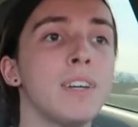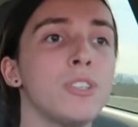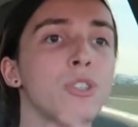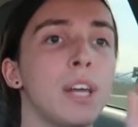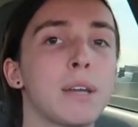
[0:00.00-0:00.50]

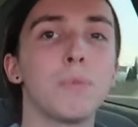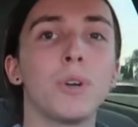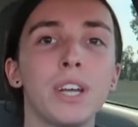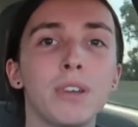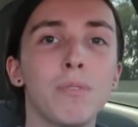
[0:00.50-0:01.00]
7, so like
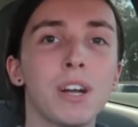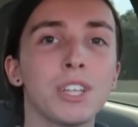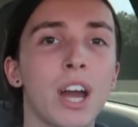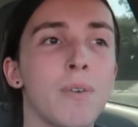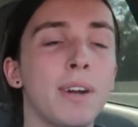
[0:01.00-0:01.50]
morning
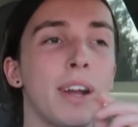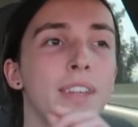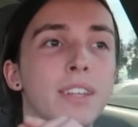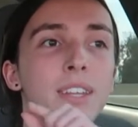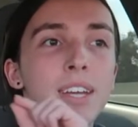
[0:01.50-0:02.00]
rush hour
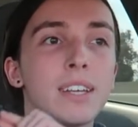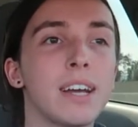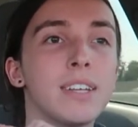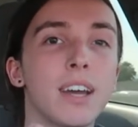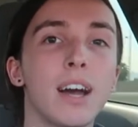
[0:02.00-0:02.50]
and then like
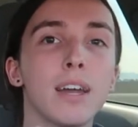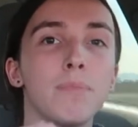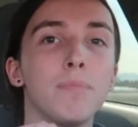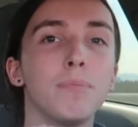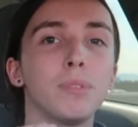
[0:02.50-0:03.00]

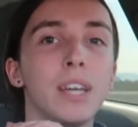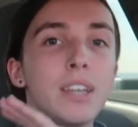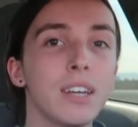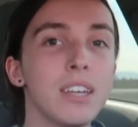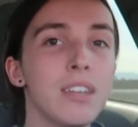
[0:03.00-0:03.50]
nighttime, like
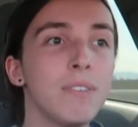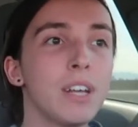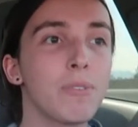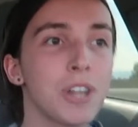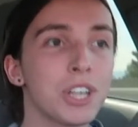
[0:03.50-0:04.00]

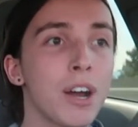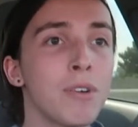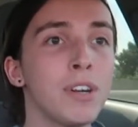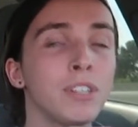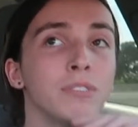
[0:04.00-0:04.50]
evening rush
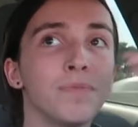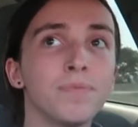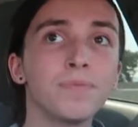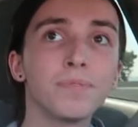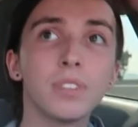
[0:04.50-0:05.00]
hour.
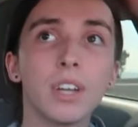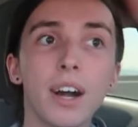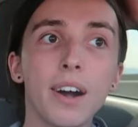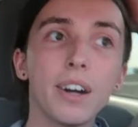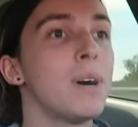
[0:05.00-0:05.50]

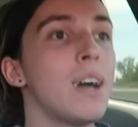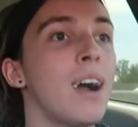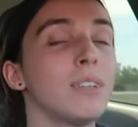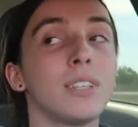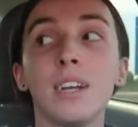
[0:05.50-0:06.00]
But
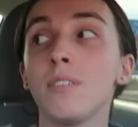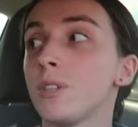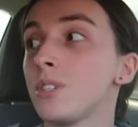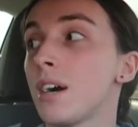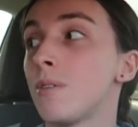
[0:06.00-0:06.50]
outside of
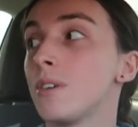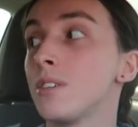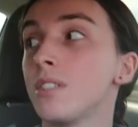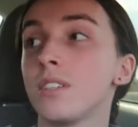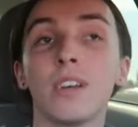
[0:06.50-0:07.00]
those hours,